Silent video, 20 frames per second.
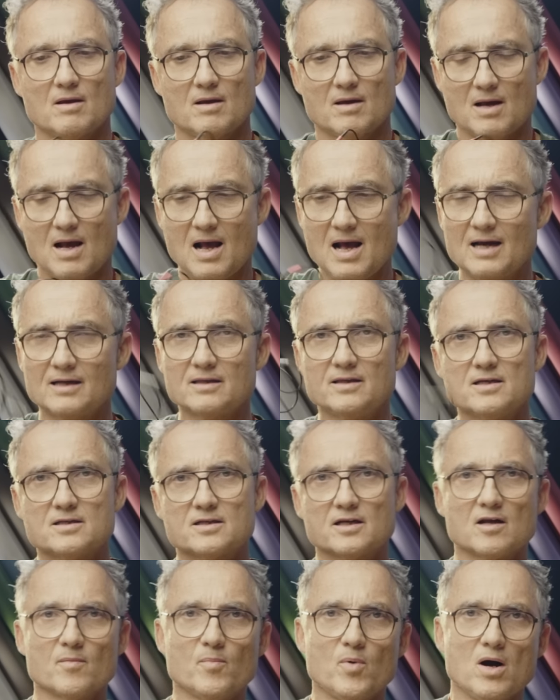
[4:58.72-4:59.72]
hide this
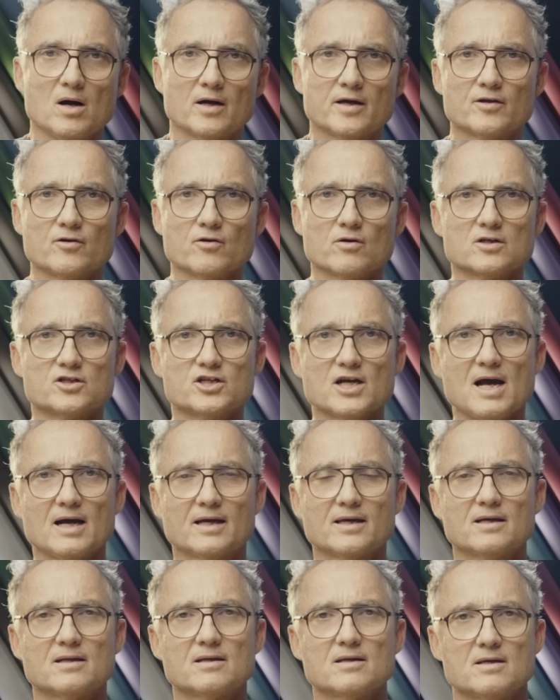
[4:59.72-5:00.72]
in a pocket or a
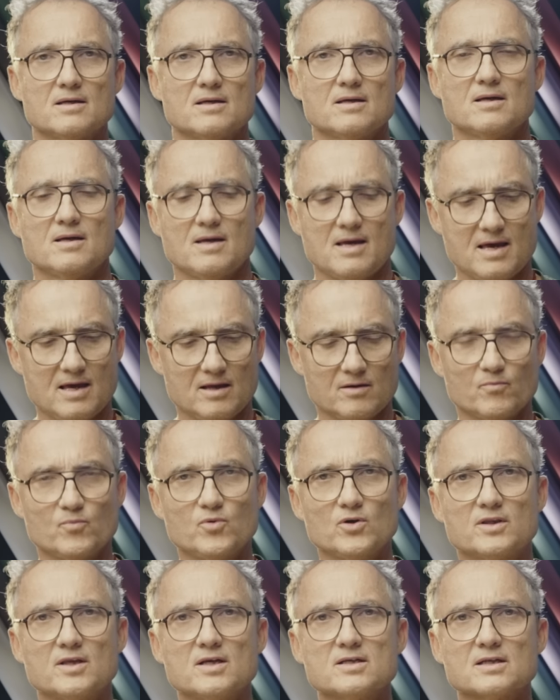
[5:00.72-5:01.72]
jacket and
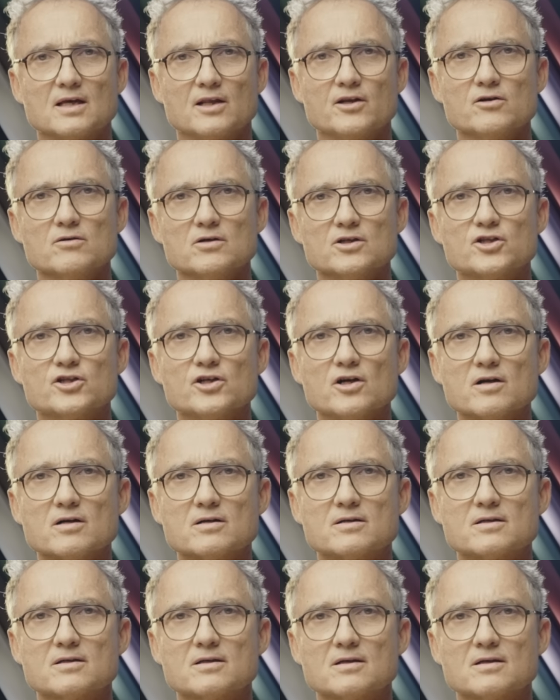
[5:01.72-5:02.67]
put this under a shirt.